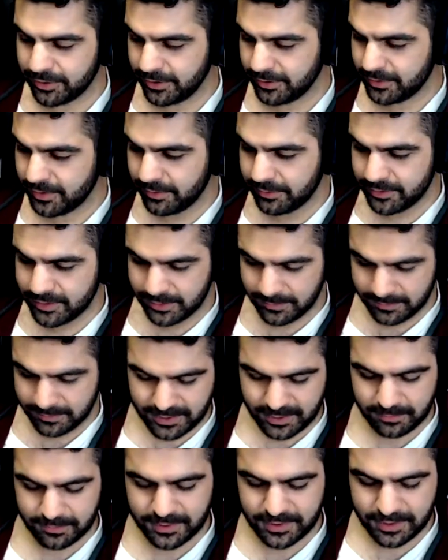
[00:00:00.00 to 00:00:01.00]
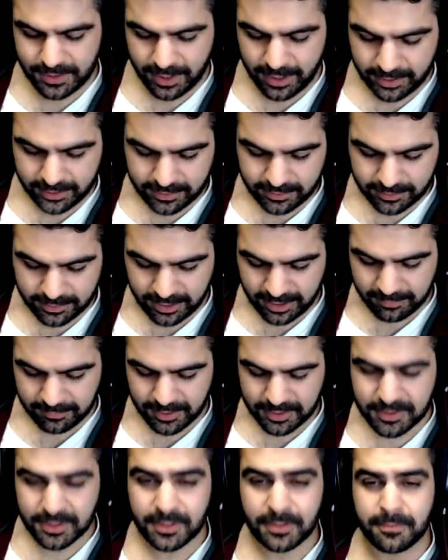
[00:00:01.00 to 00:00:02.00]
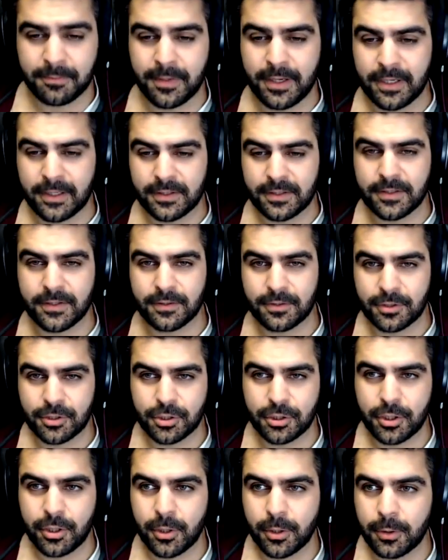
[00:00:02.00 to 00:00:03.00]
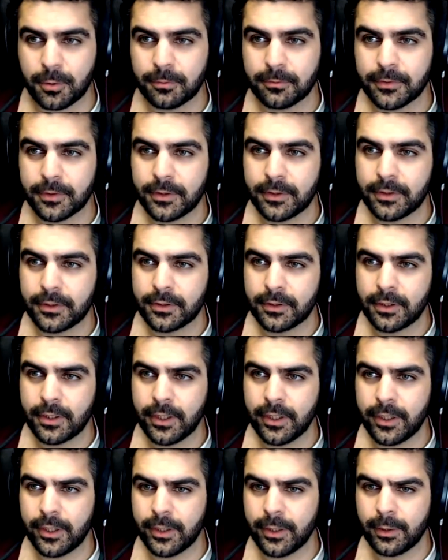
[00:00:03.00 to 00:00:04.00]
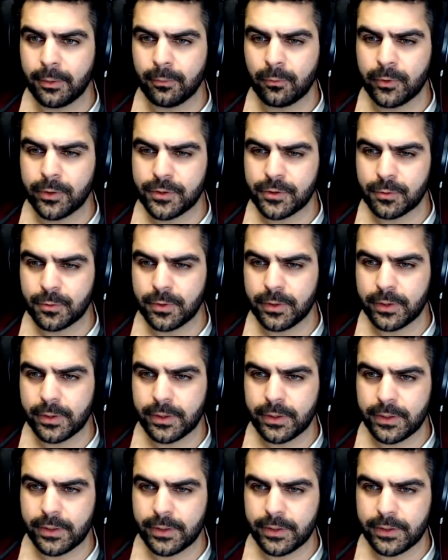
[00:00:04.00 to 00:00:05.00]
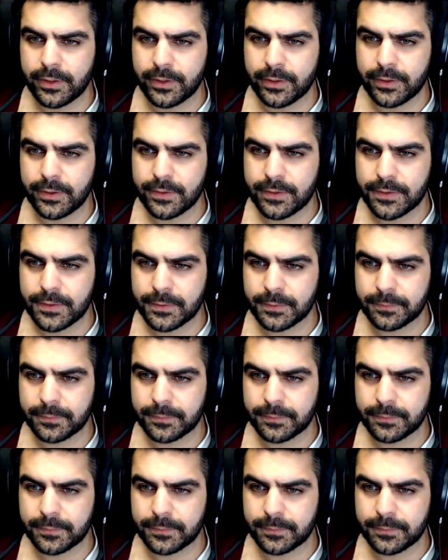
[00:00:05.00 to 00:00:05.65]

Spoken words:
here's some snack game that didn't make it to the show, which was